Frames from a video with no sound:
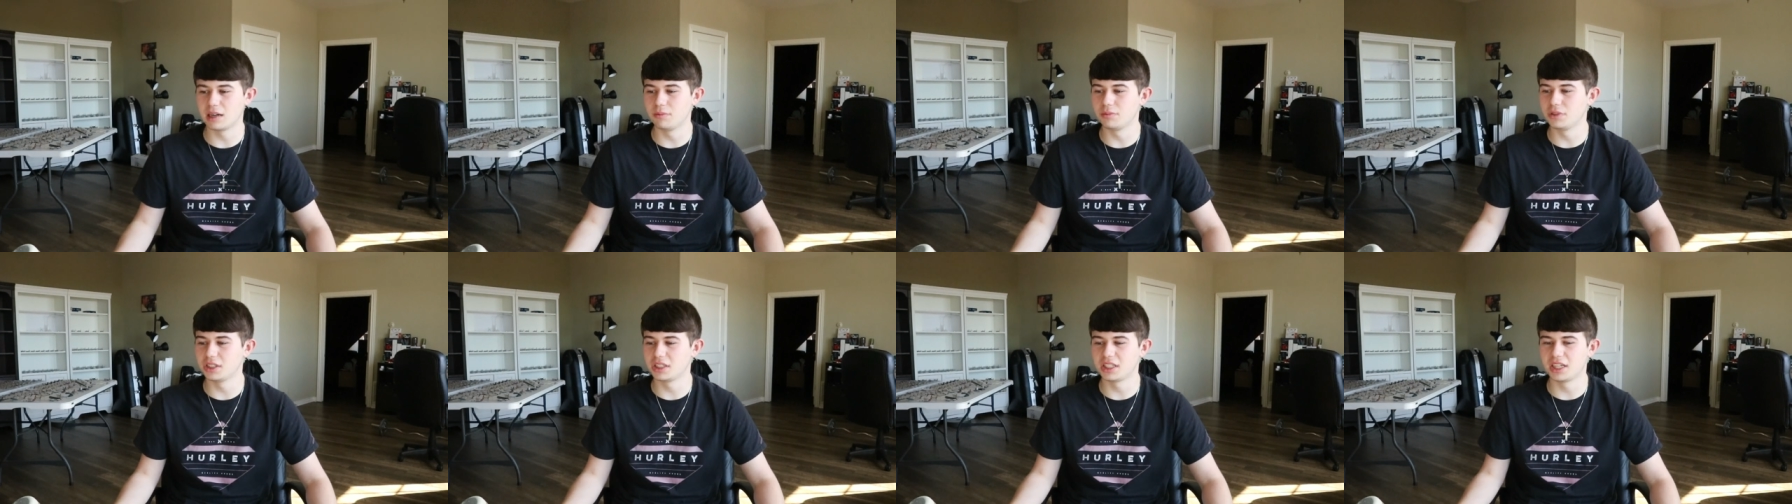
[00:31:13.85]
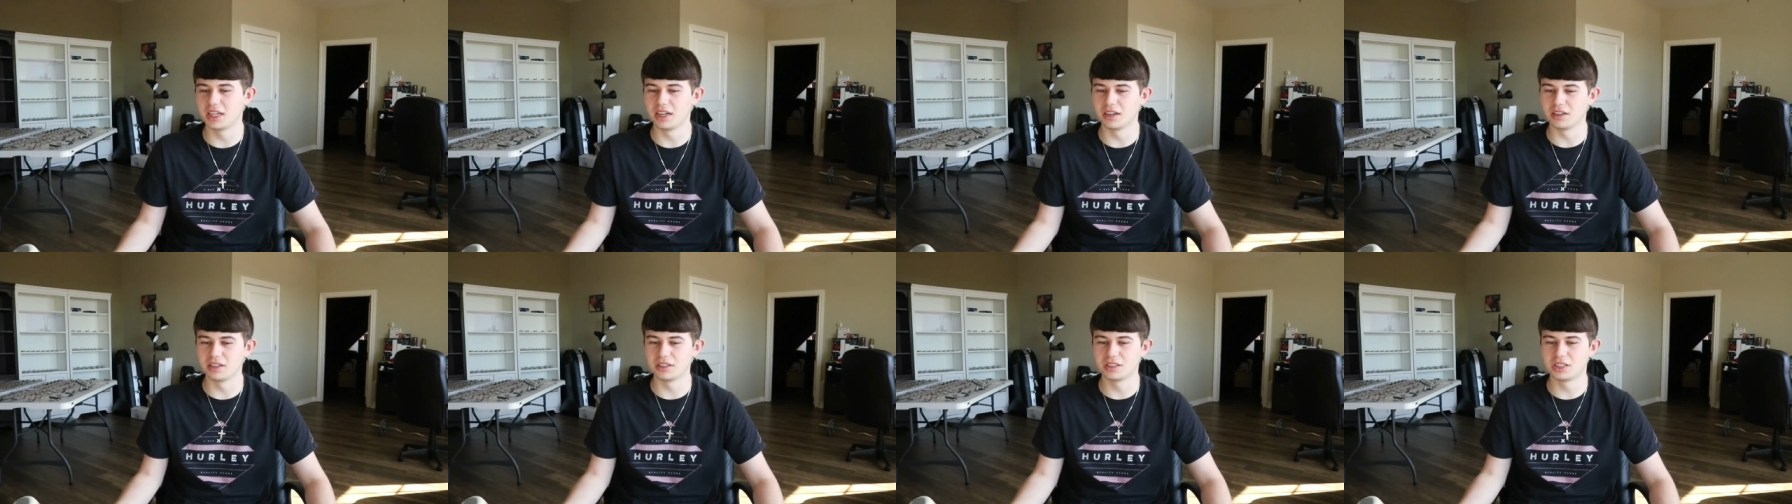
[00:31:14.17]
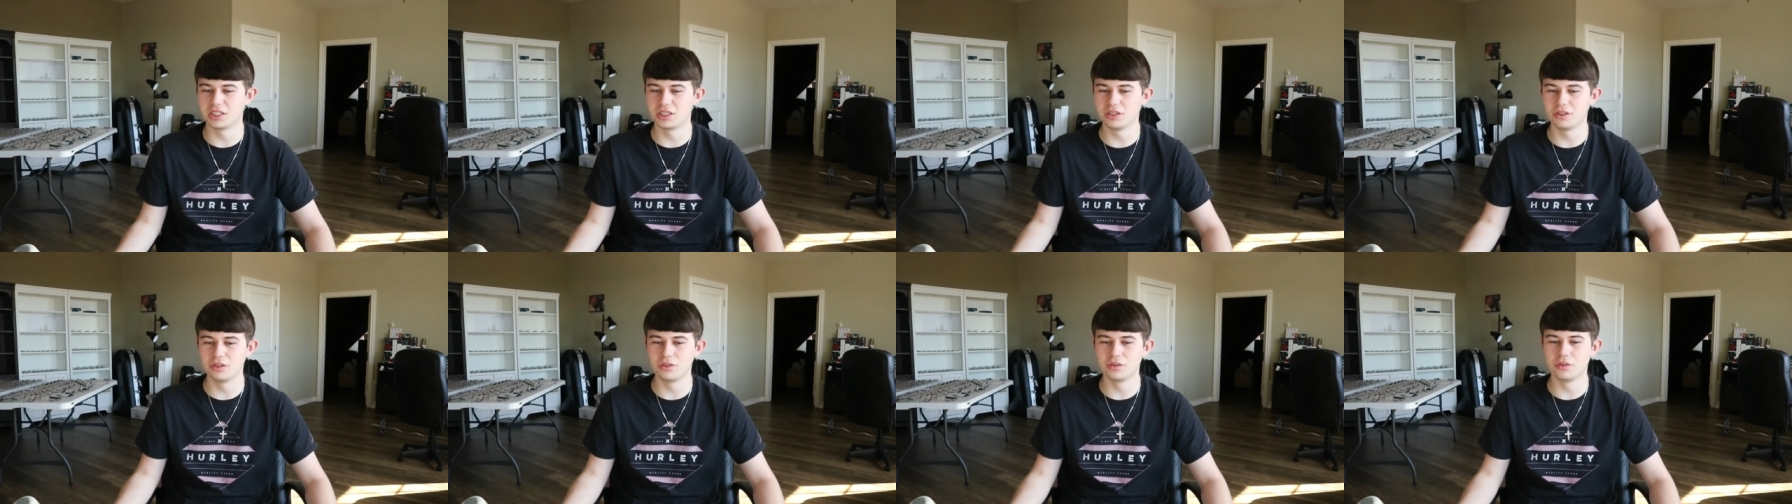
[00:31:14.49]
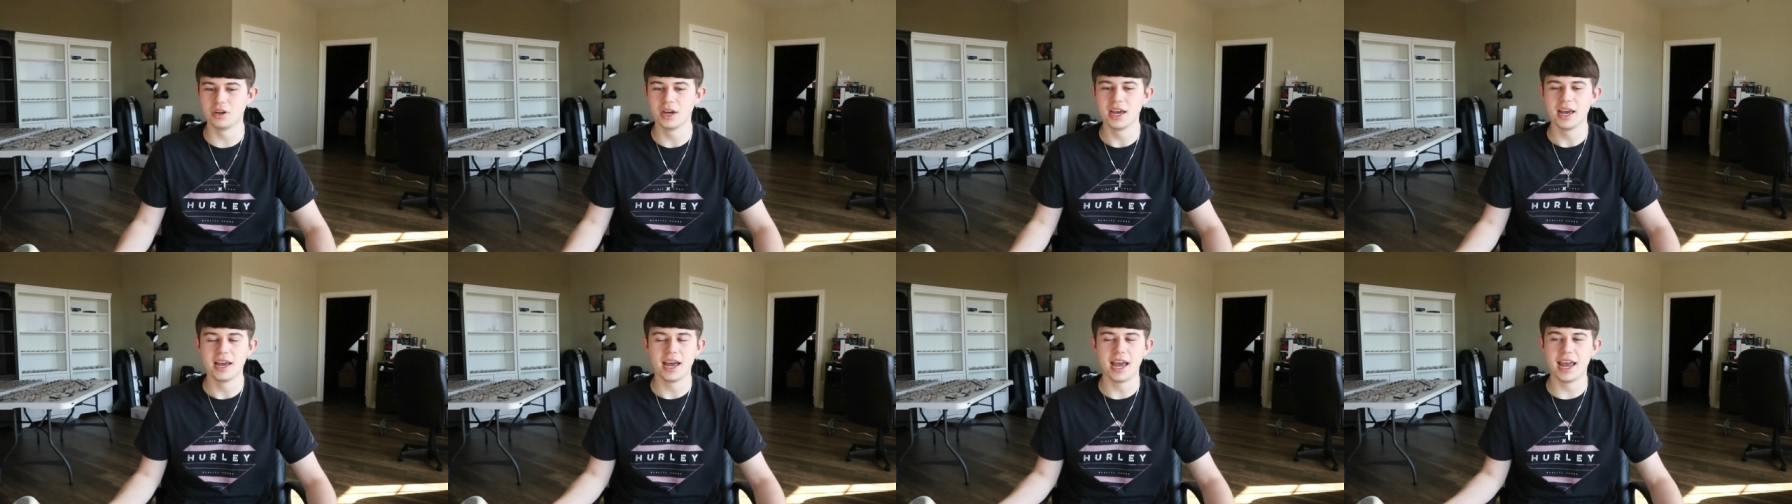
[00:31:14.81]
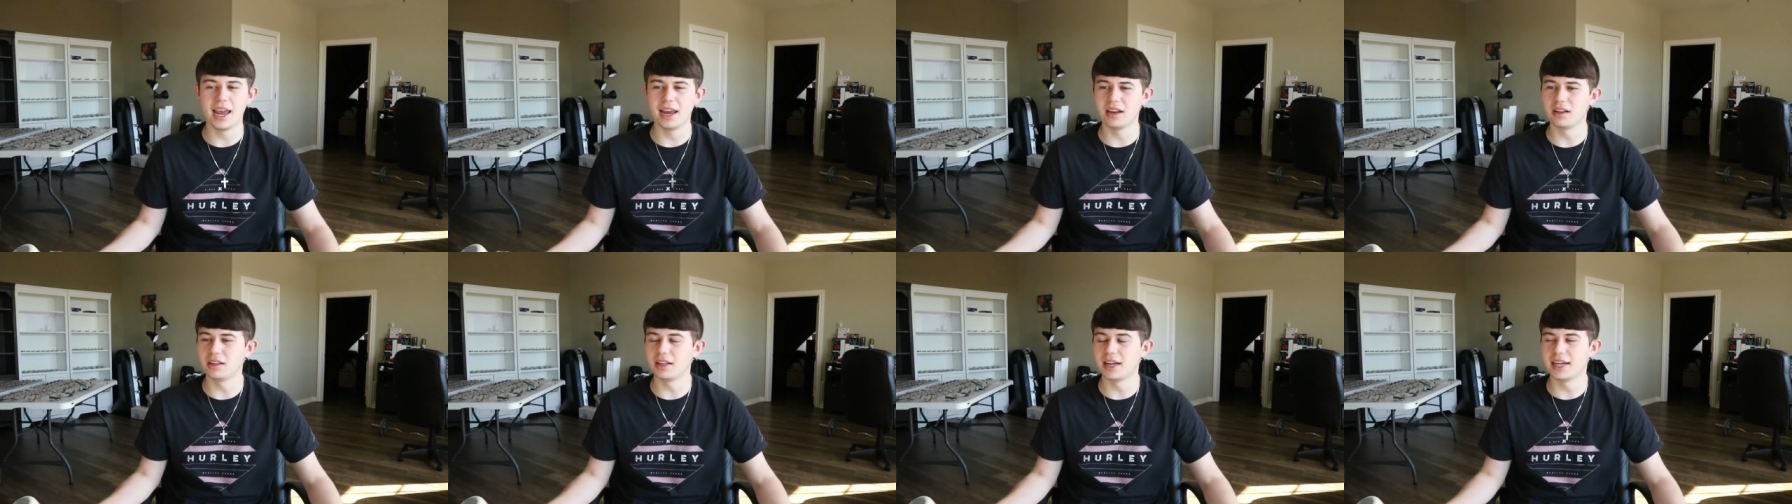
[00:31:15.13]
I'm just here to
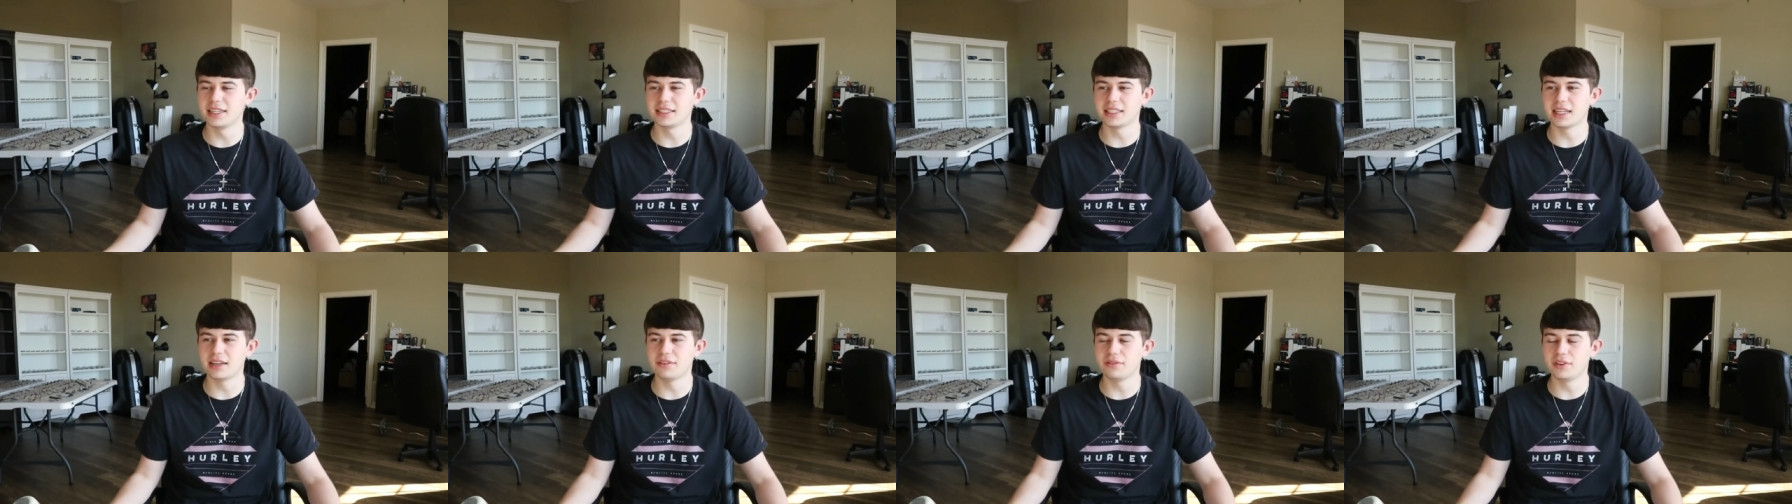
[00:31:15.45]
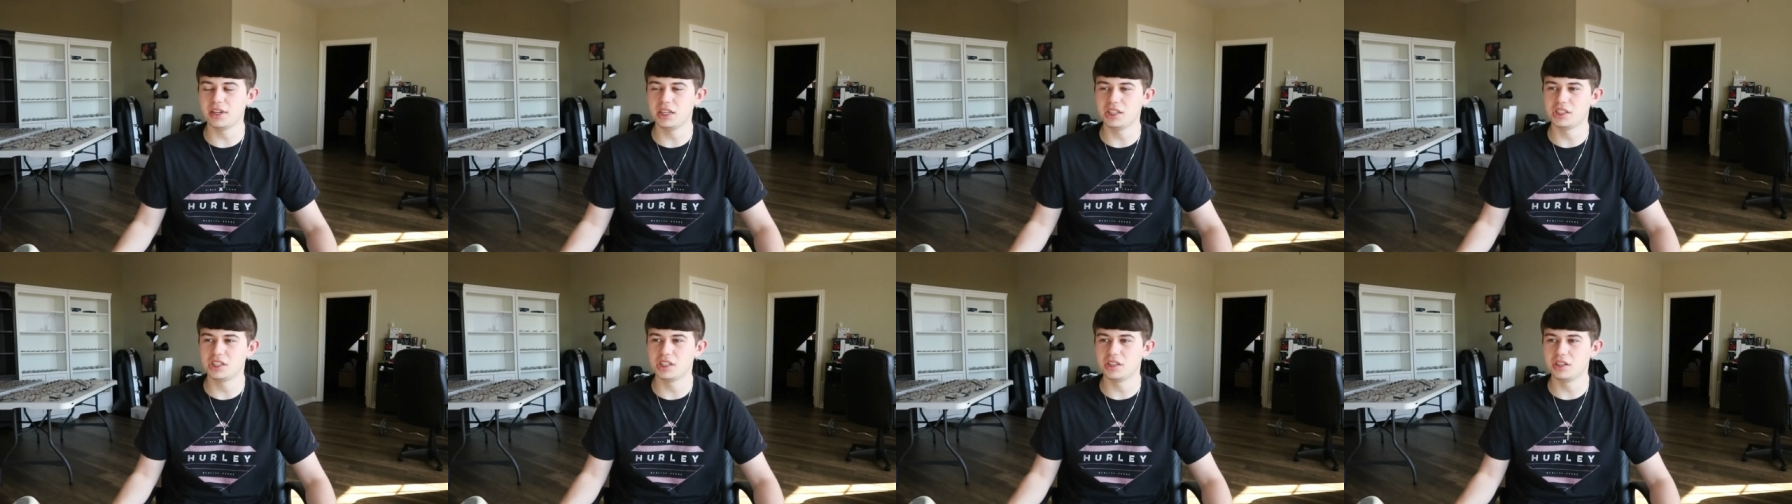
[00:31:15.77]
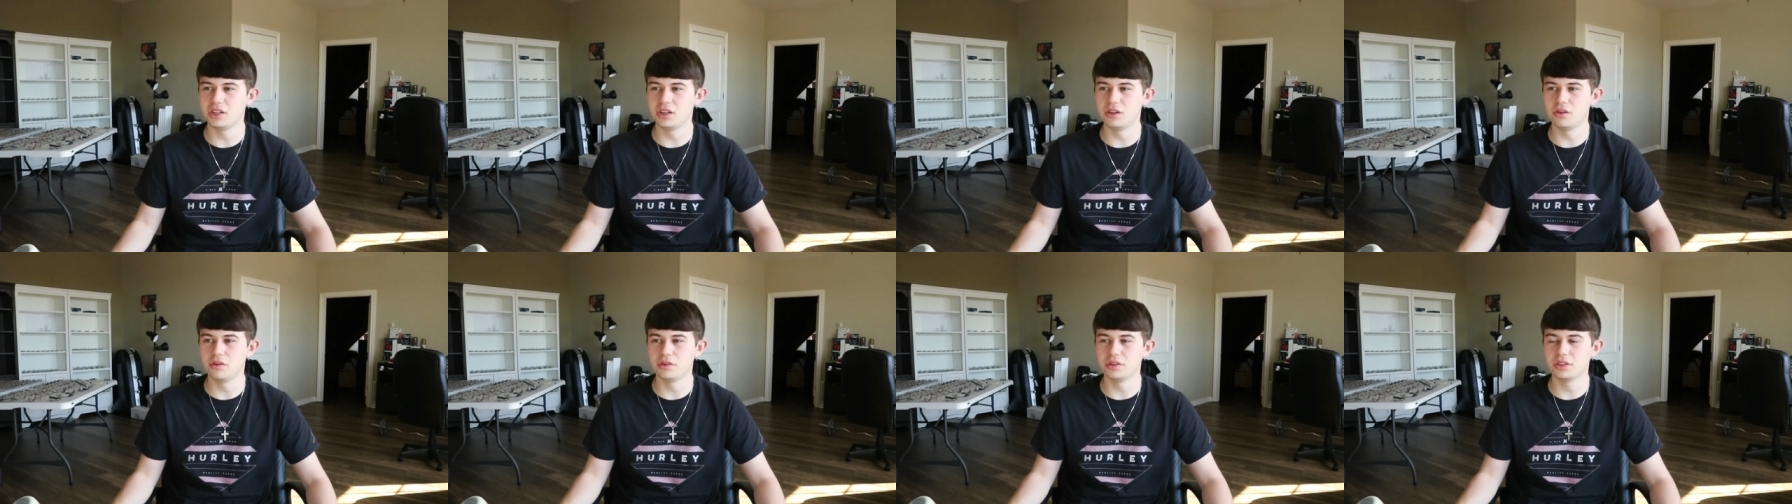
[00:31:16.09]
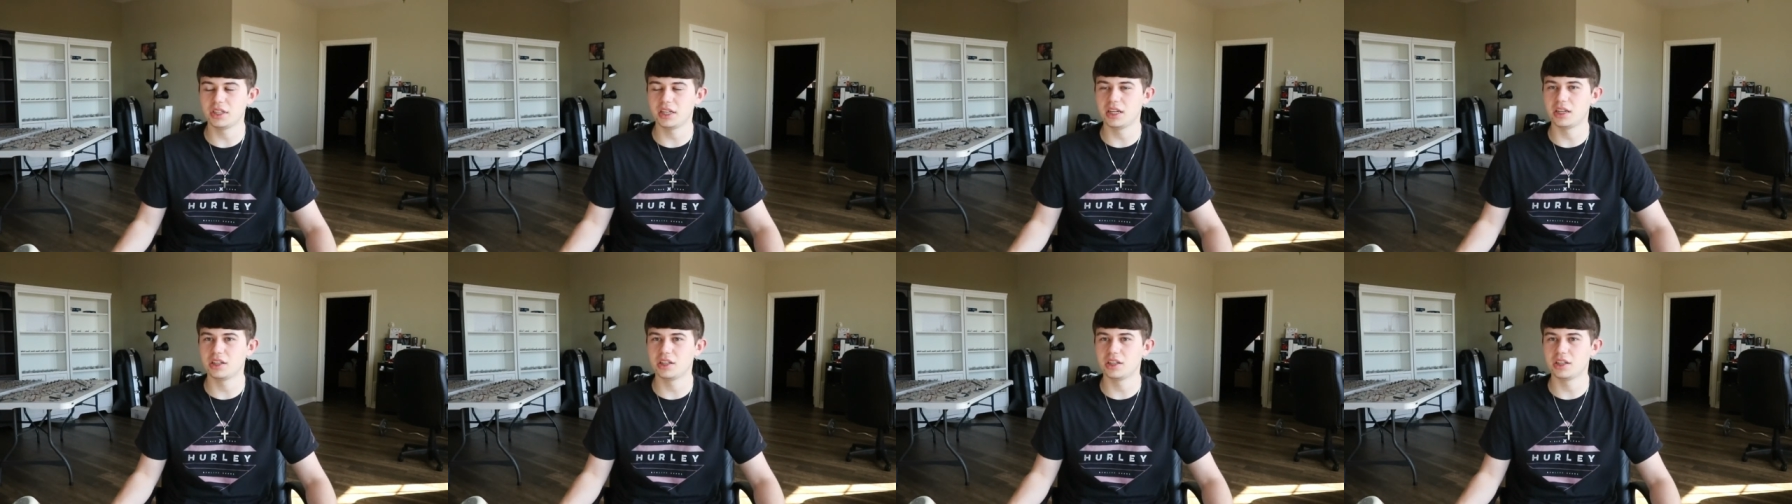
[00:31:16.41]
analyze aviation news